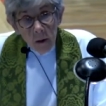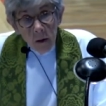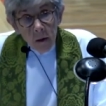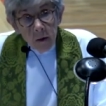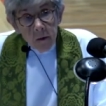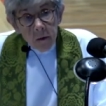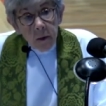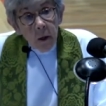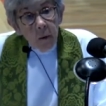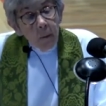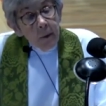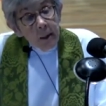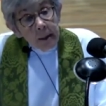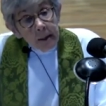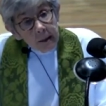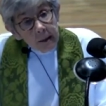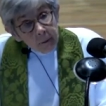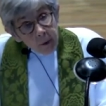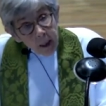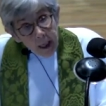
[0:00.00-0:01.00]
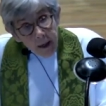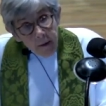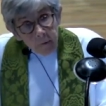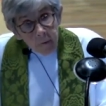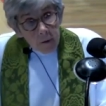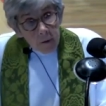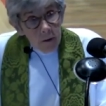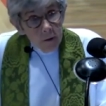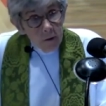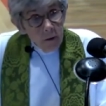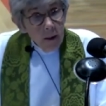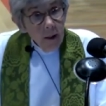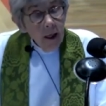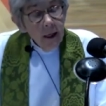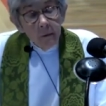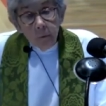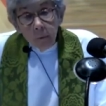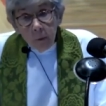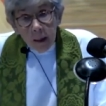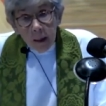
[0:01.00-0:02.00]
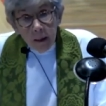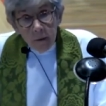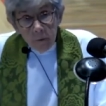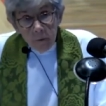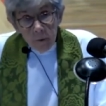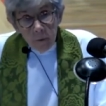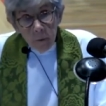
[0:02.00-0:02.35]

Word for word: So, whatever and whenever